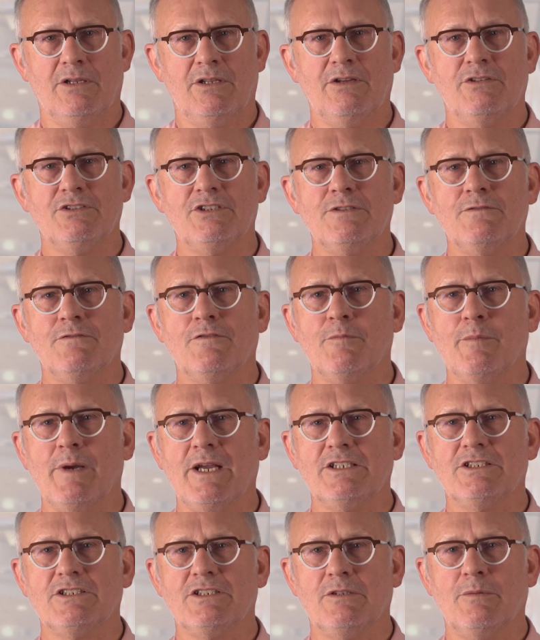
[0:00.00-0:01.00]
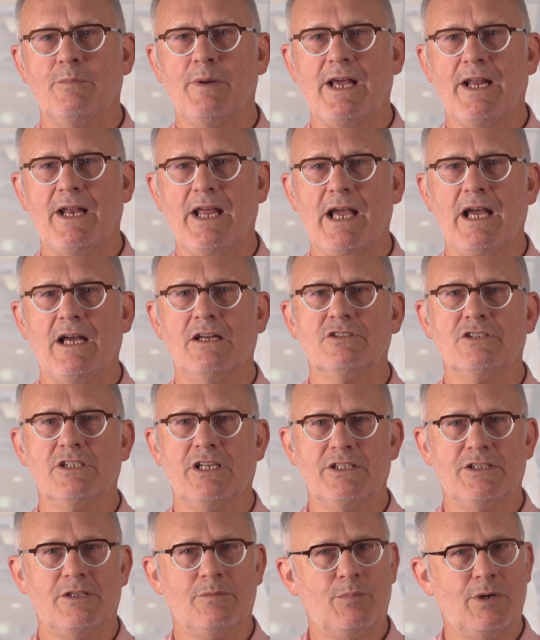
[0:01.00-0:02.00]
There is information about how to
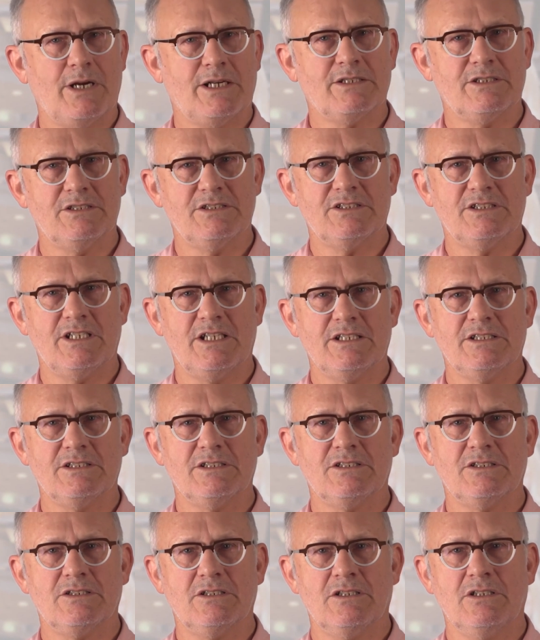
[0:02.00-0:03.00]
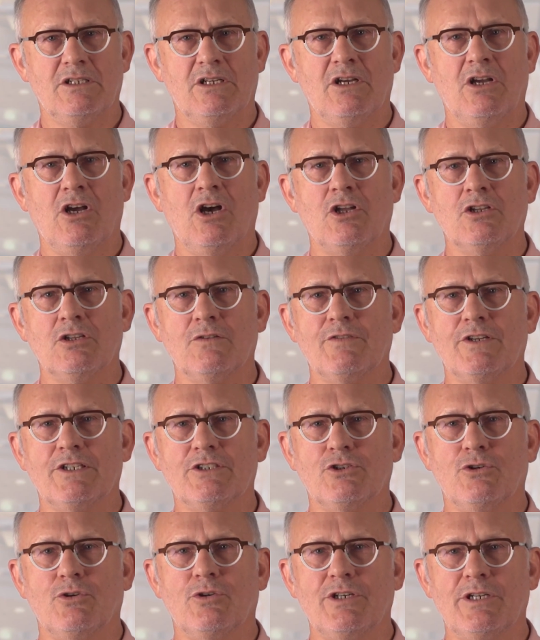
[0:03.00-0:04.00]
get the practice tests on the
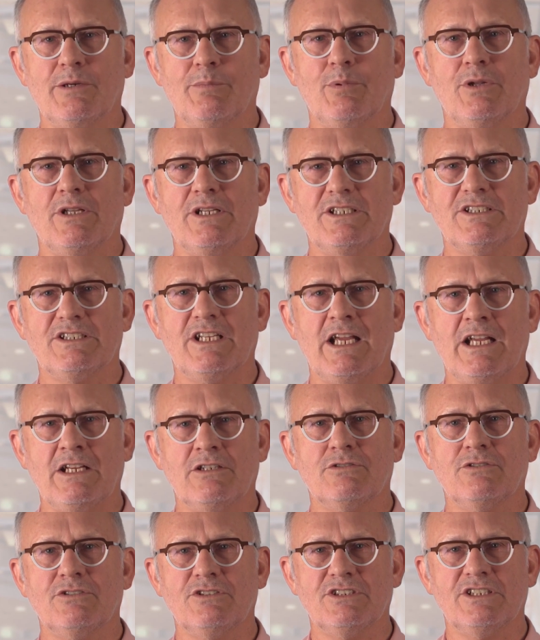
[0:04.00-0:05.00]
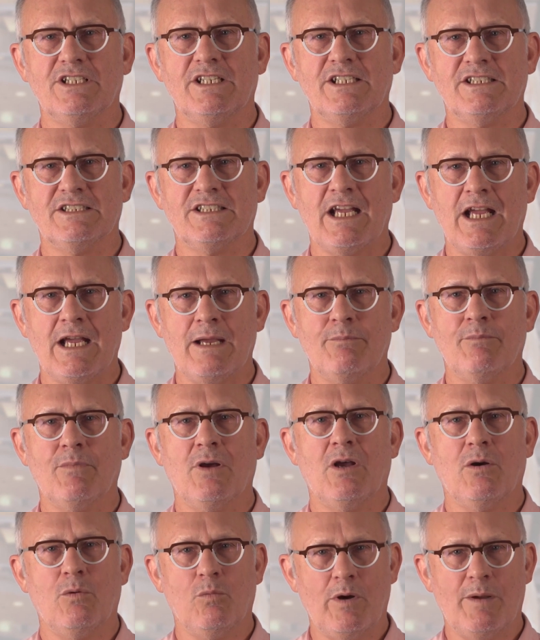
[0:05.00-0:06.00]
Victoria Police Entrance Exam
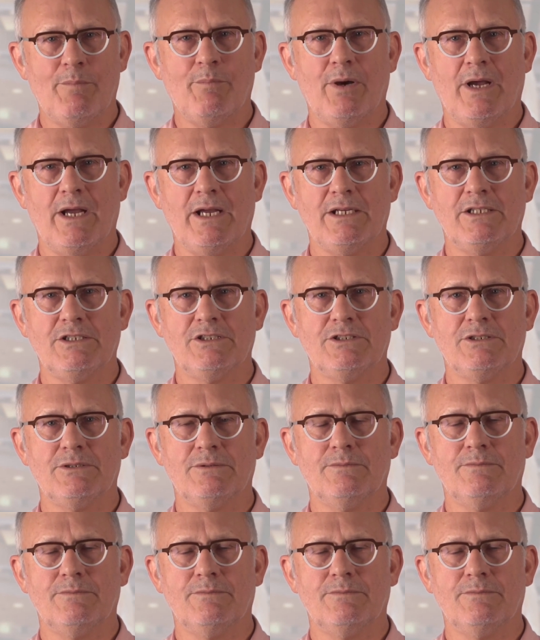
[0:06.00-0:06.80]
webpage.